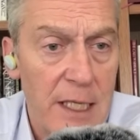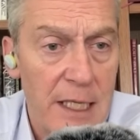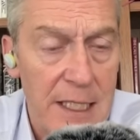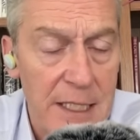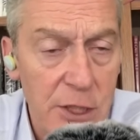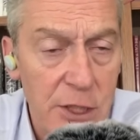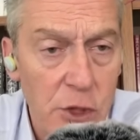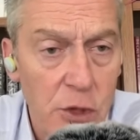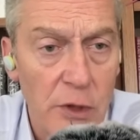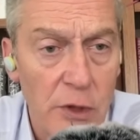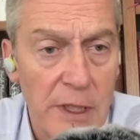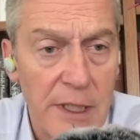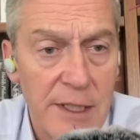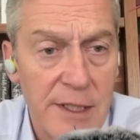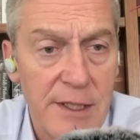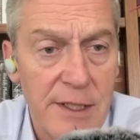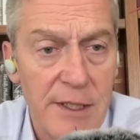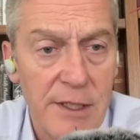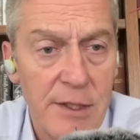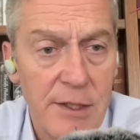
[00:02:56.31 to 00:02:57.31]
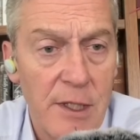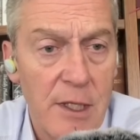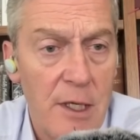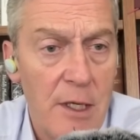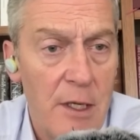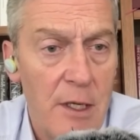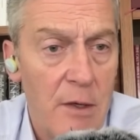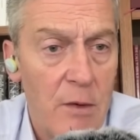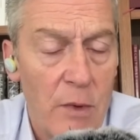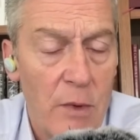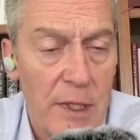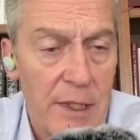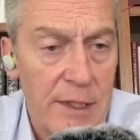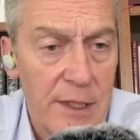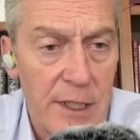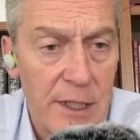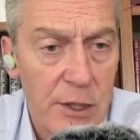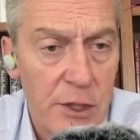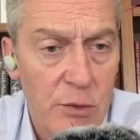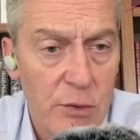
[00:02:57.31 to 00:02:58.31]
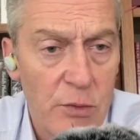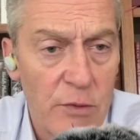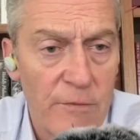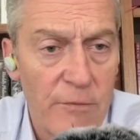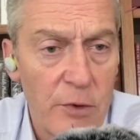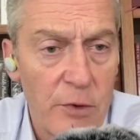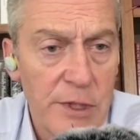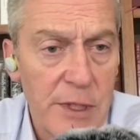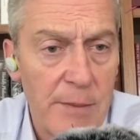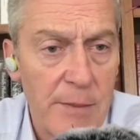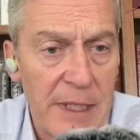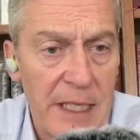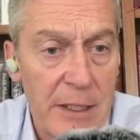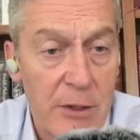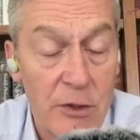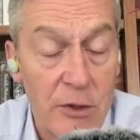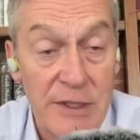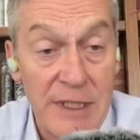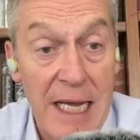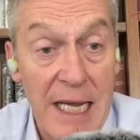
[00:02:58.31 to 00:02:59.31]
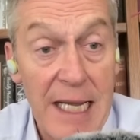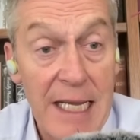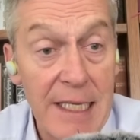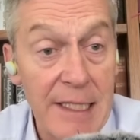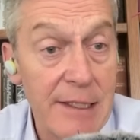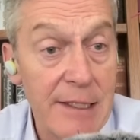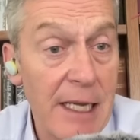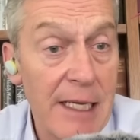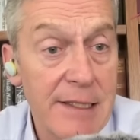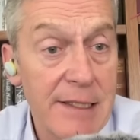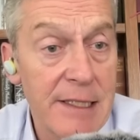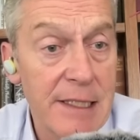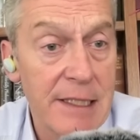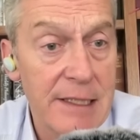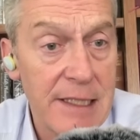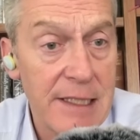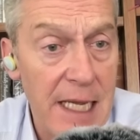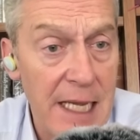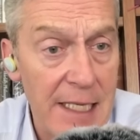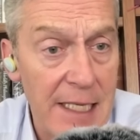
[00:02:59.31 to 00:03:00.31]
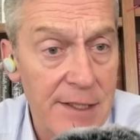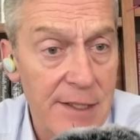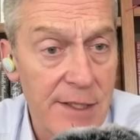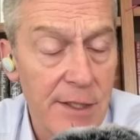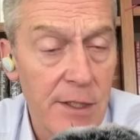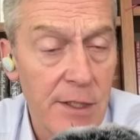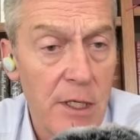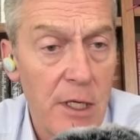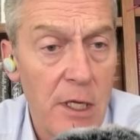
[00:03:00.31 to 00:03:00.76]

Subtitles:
internist it's to refer something out, or diagnostic tests,